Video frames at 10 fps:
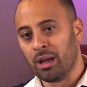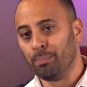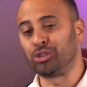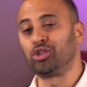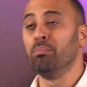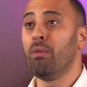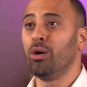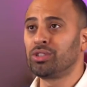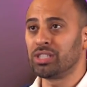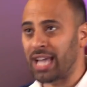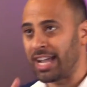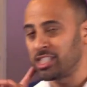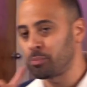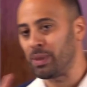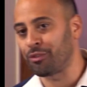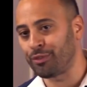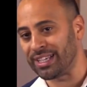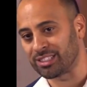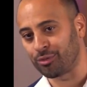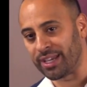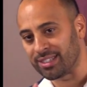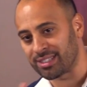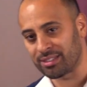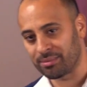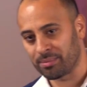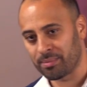But to Moses, I speak face to face.